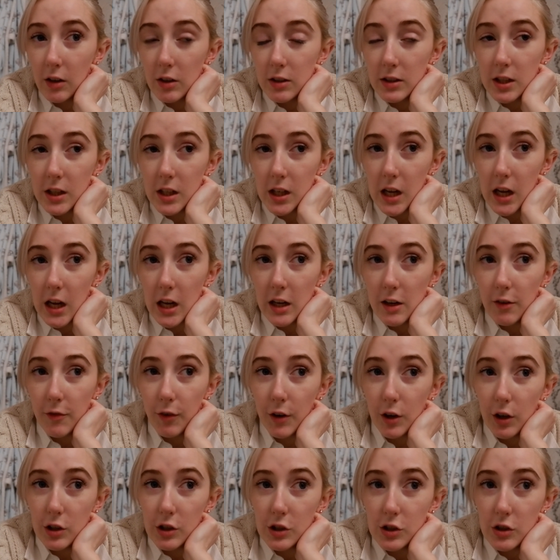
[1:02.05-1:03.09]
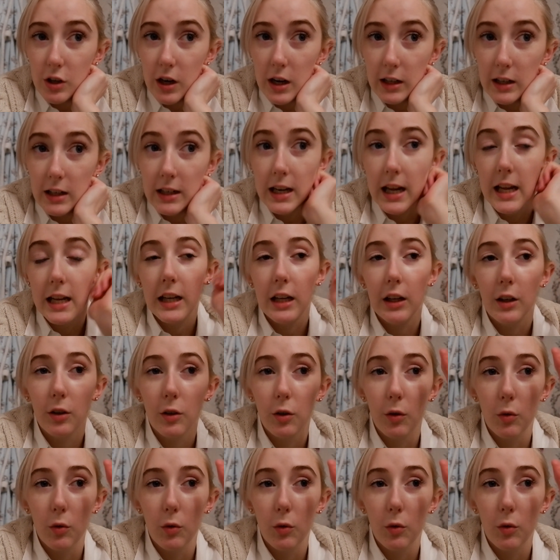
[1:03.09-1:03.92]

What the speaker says: Like today for lunch I had a Naked